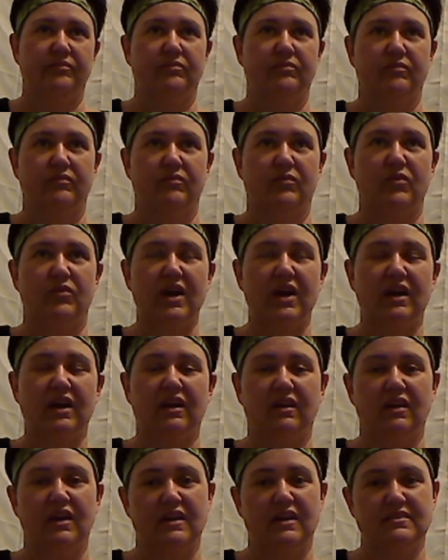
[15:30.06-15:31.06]

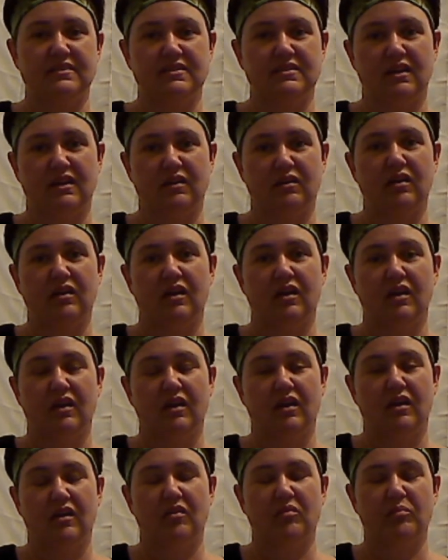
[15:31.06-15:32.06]
recognizing
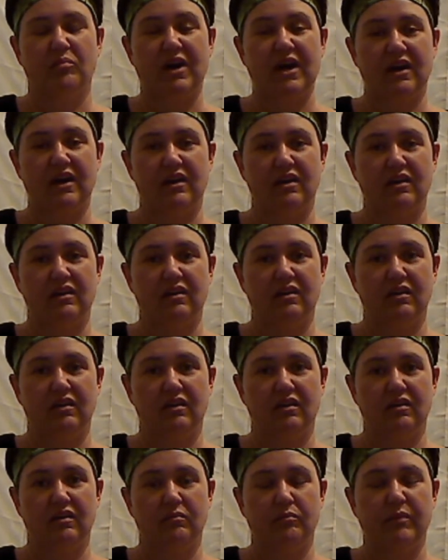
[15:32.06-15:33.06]
my
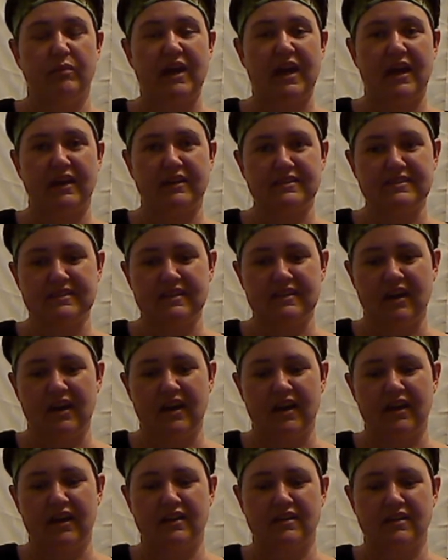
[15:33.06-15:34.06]
pant
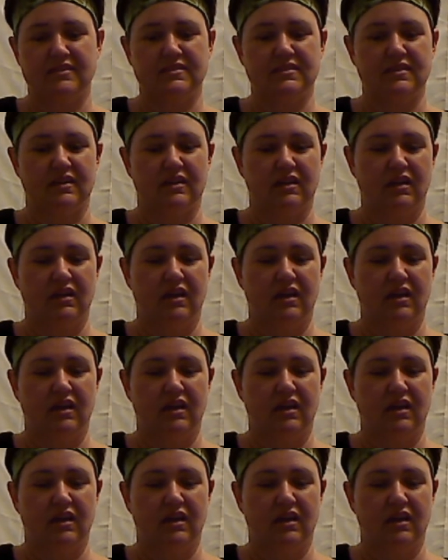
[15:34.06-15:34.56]
size and